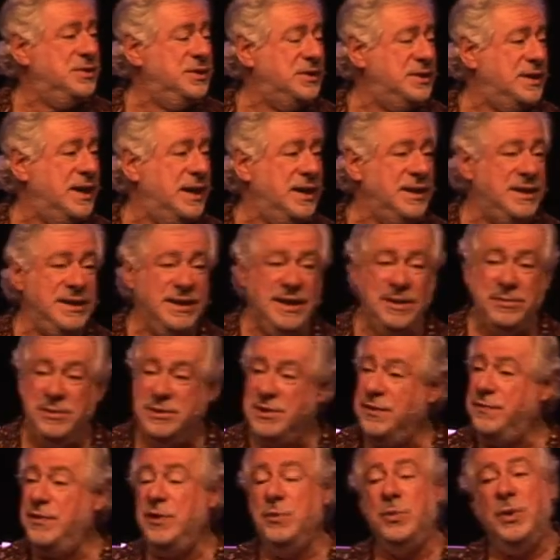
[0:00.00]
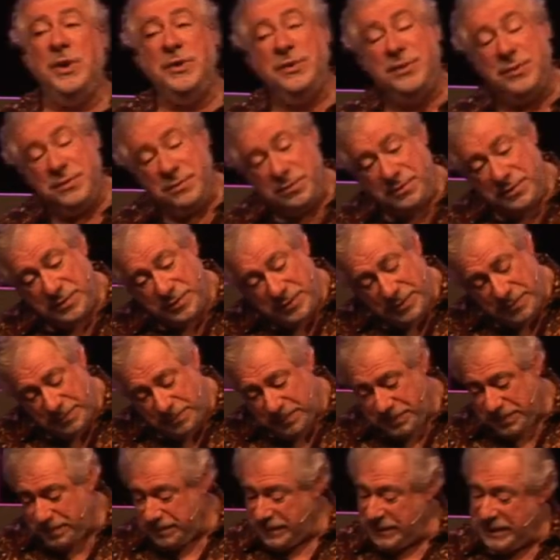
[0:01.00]
to take the emblems. If you want to
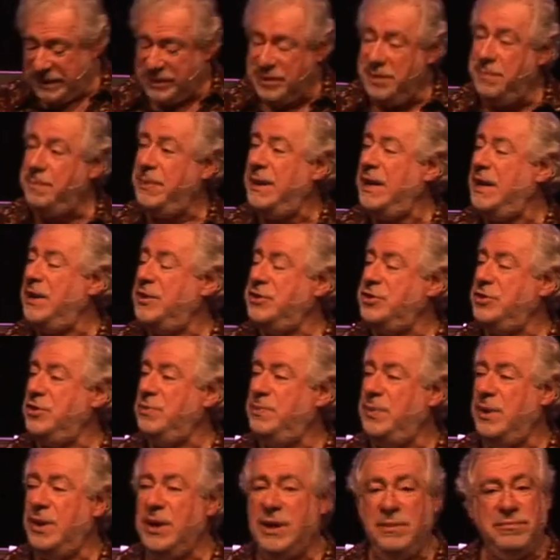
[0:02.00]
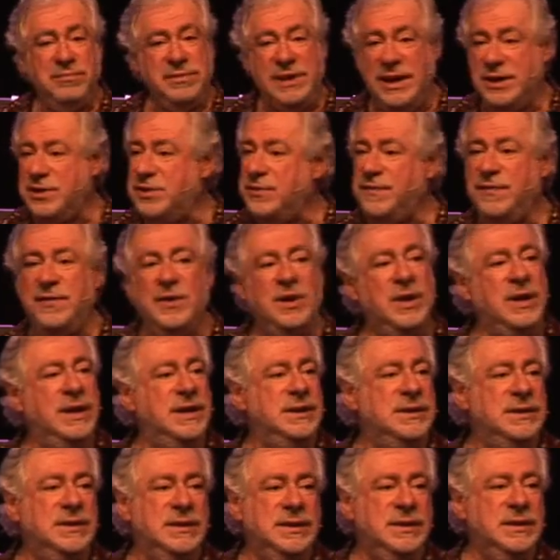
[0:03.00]
let them pass you by, that's fine.